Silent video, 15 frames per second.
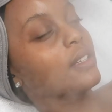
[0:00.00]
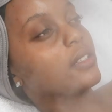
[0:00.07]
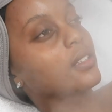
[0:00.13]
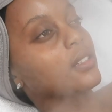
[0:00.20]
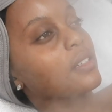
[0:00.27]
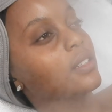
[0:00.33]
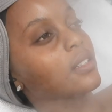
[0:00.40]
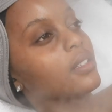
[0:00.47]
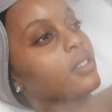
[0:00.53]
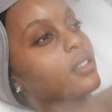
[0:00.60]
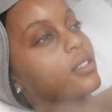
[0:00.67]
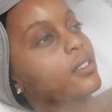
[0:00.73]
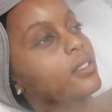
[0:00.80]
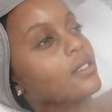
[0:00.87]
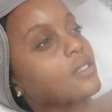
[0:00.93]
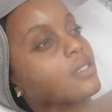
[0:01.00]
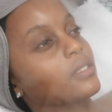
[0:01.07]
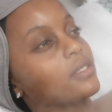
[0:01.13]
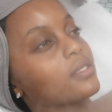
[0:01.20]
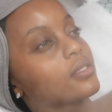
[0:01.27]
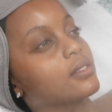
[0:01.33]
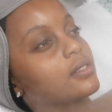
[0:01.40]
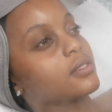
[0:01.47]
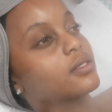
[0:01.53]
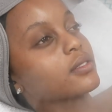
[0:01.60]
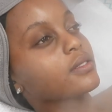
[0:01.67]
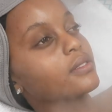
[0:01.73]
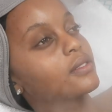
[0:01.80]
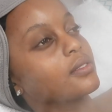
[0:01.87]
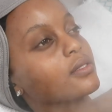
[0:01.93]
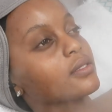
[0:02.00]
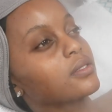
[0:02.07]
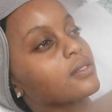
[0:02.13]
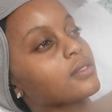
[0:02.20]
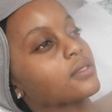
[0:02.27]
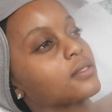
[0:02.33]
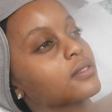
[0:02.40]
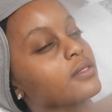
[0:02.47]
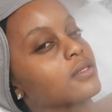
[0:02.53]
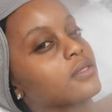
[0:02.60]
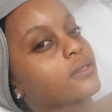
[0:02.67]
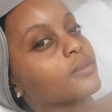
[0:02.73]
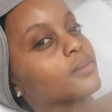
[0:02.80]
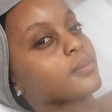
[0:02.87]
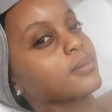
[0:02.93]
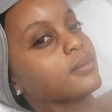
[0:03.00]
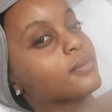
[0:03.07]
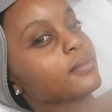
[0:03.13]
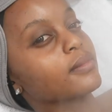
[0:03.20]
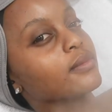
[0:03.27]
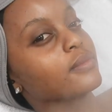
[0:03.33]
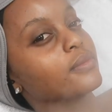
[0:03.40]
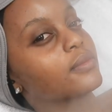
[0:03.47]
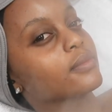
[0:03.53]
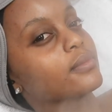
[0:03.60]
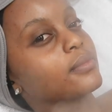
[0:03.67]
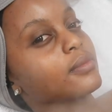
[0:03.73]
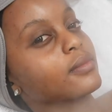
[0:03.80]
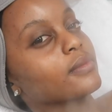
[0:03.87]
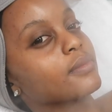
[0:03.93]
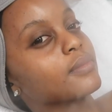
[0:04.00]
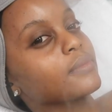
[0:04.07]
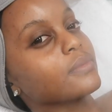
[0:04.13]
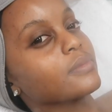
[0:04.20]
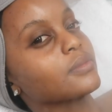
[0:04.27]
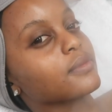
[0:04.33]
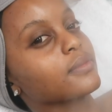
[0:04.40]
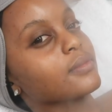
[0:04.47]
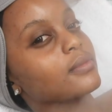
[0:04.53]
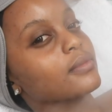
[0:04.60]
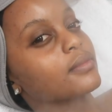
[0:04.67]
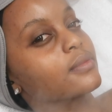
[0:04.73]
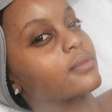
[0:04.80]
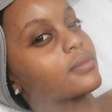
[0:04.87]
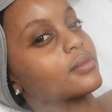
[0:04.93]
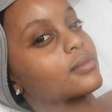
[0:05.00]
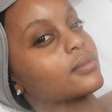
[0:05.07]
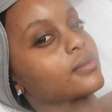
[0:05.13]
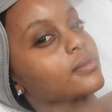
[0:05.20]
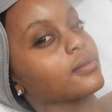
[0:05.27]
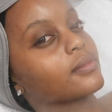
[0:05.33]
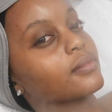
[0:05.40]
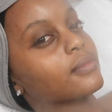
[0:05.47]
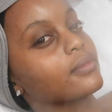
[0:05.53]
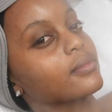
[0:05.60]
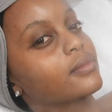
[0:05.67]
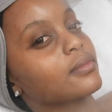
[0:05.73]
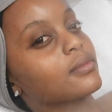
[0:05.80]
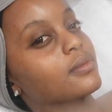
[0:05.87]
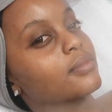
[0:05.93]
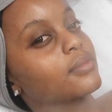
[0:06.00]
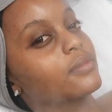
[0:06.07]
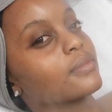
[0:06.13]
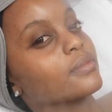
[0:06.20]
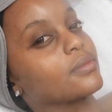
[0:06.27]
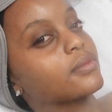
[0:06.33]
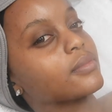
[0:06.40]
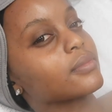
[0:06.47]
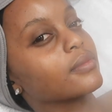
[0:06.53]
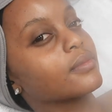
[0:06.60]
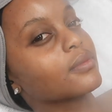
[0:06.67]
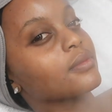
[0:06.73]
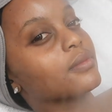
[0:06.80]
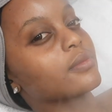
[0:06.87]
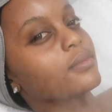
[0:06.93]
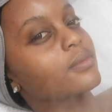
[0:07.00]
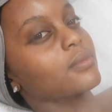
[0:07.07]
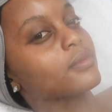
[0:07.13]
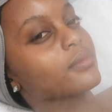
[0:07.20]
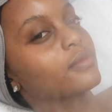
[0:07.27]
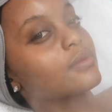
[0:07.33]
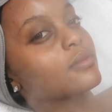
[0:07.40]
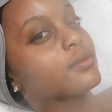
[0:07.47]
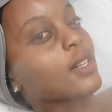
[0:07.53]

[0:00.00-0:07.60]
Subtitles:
So it actually uses a little bit of heat. You'll feel it on the skin. It's a nice, it's like a nice warm massage.